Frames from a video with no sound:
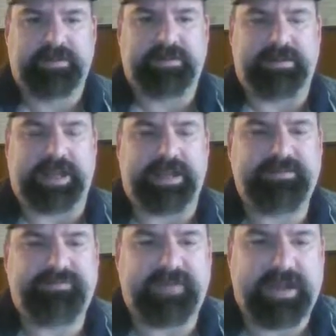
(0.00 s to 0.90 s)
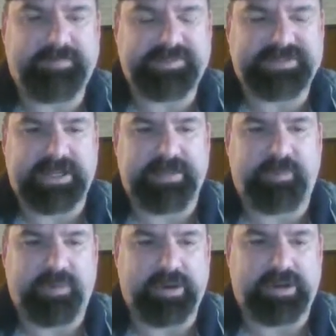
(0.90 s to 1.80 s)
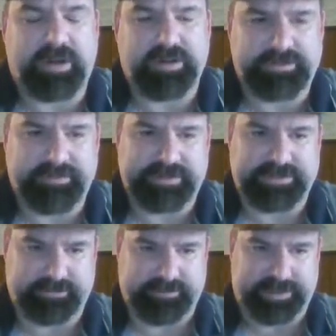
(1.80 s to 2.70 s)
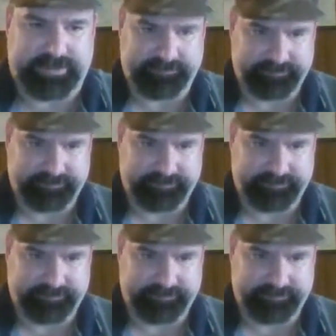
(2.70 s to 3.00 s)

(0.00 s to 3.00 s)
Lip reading: 95% more incarceration rate